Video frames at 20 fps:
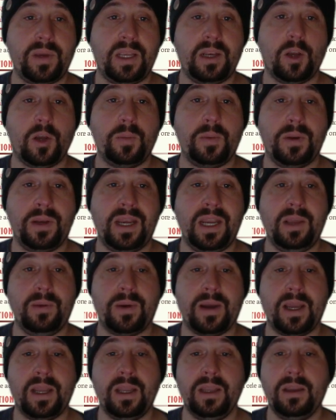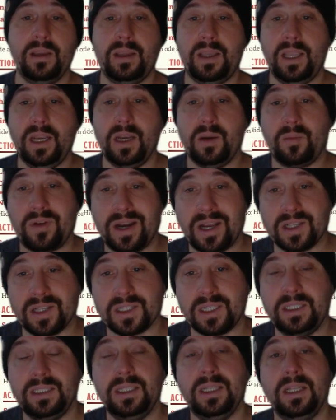being open anyway in a
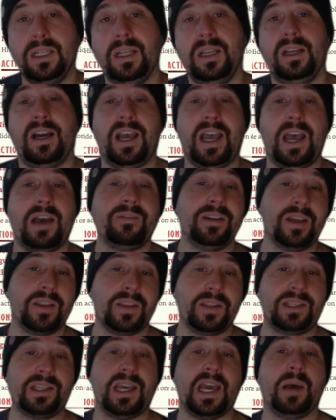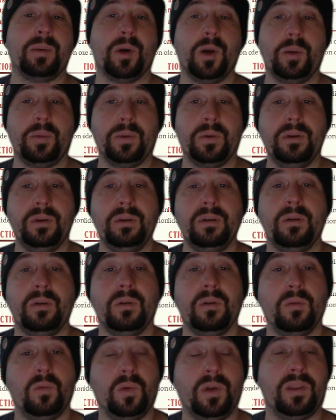browser, I have another tab open
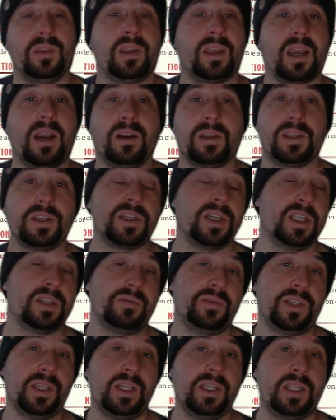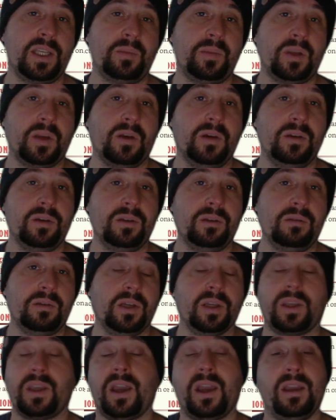with character sheets for D&D Beyond,
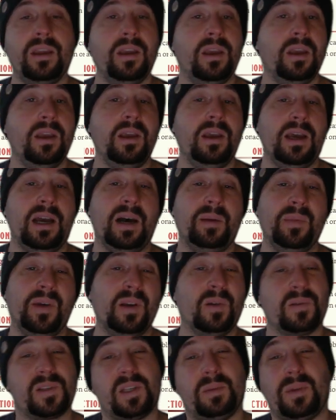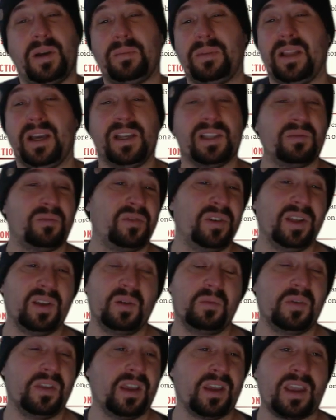okay? And also my players are pretty
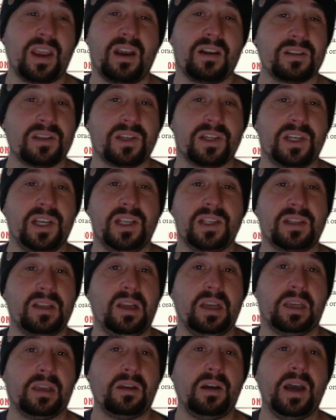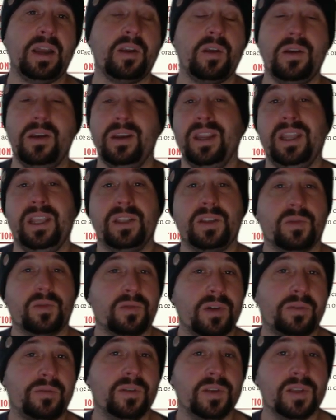good with their character sheets. Like, I don't need to
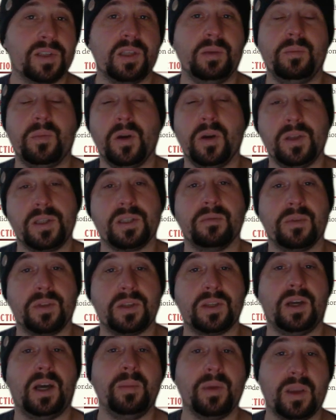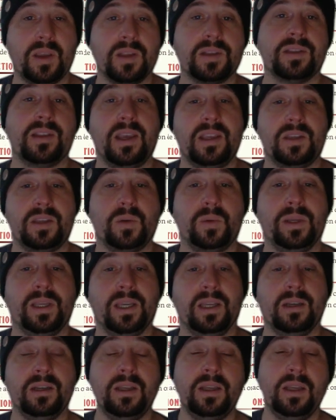reference them most of the time because they're doing it.